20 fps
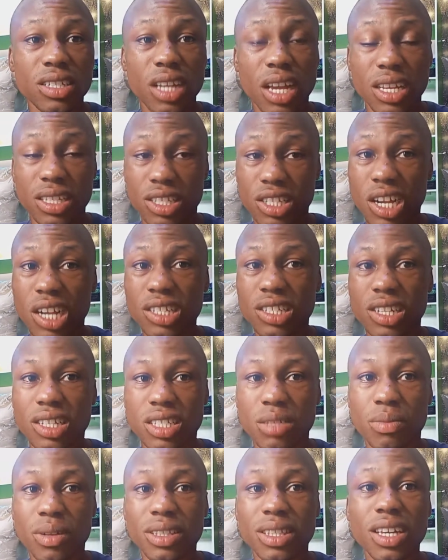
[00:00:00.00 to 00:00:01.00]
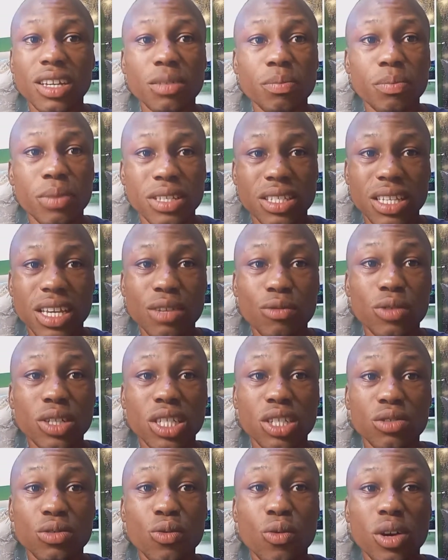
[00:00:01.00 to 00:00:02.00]
I charged. That's about 30%,
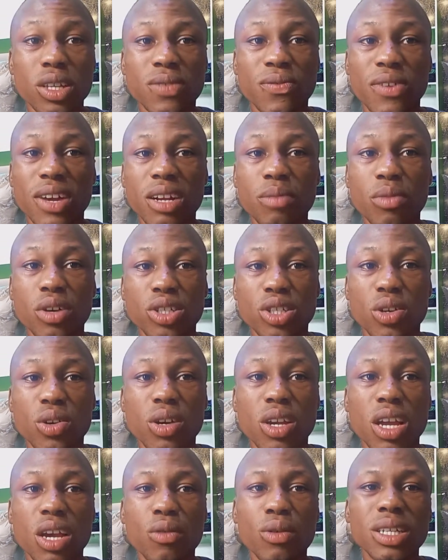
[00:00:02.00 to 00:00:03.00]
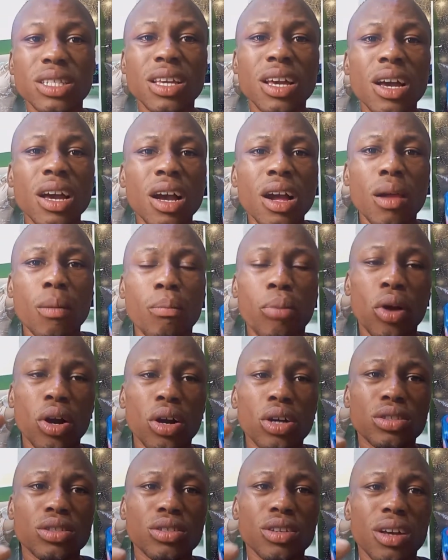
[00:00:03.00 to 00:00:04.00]
which he was very much okay with.
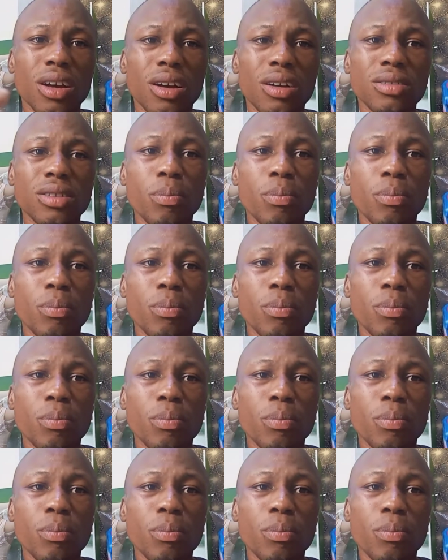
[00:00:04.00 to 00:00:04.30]
But the